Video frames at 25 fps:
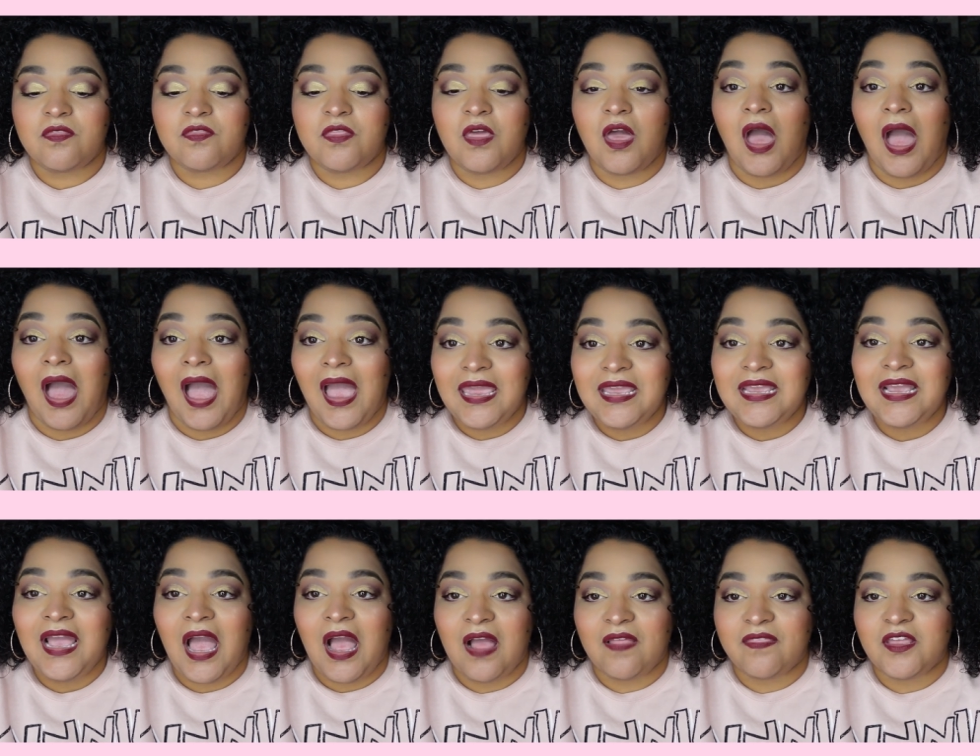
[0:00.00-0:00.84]
the
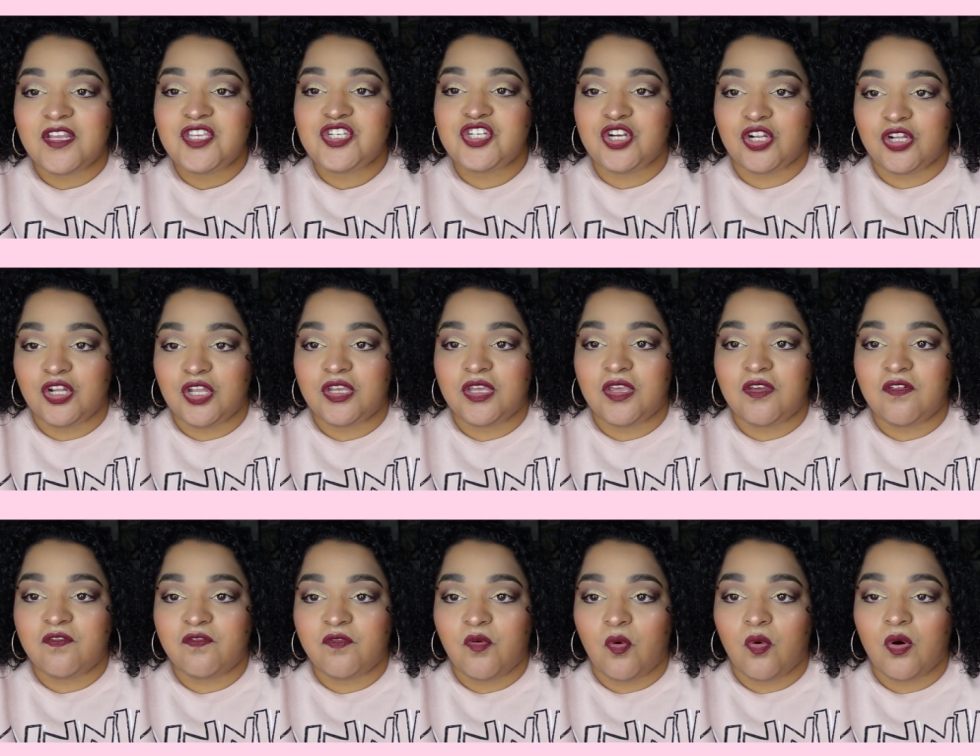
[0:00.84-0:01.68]
icon that you're
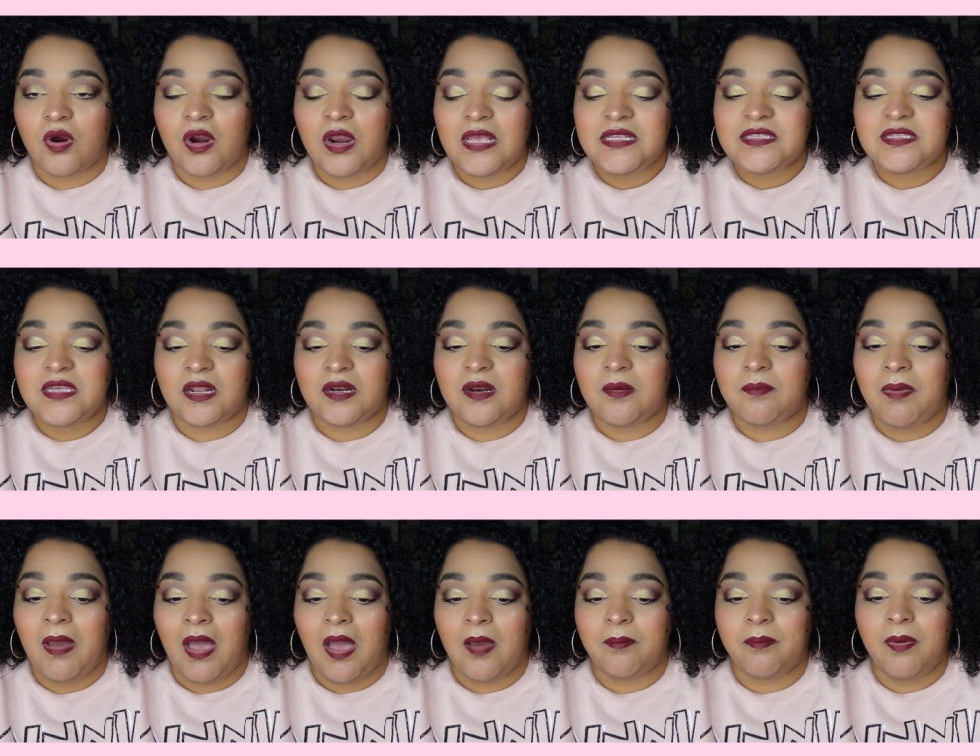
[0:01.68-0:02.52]
looking for is gonna
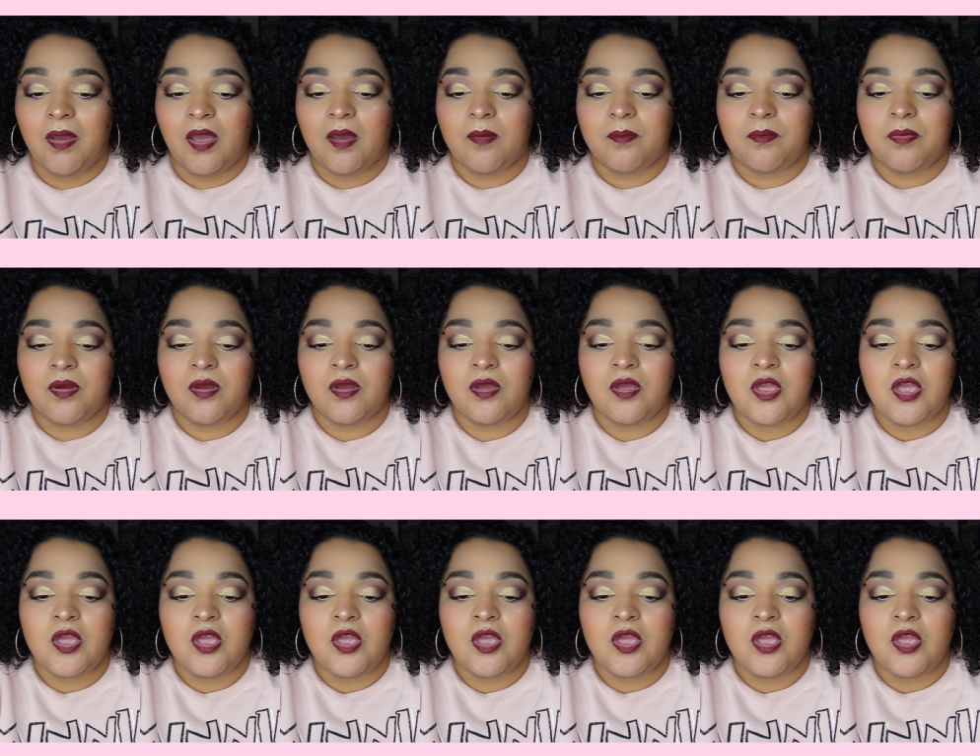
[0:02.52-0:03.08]
pop up.